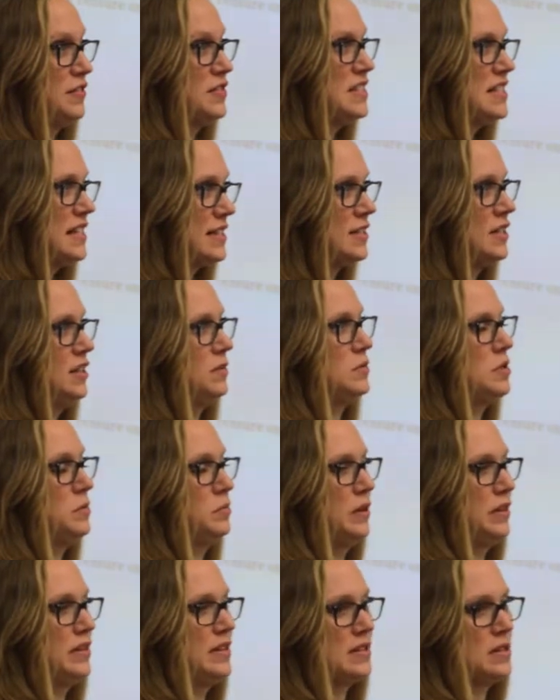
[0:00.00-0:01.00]
system to
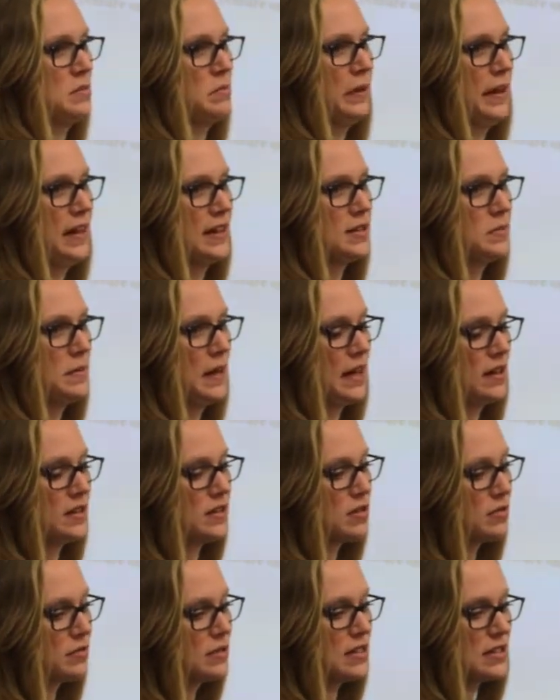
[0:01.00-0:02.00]
put this in place, because
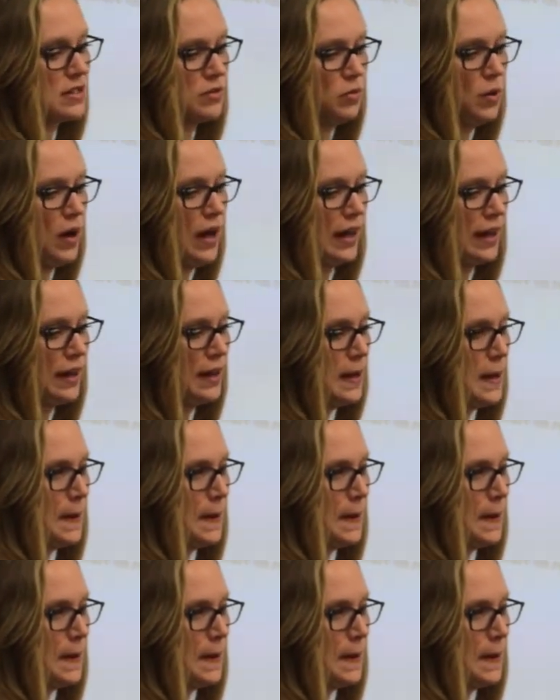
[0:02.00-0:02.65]
the reason why,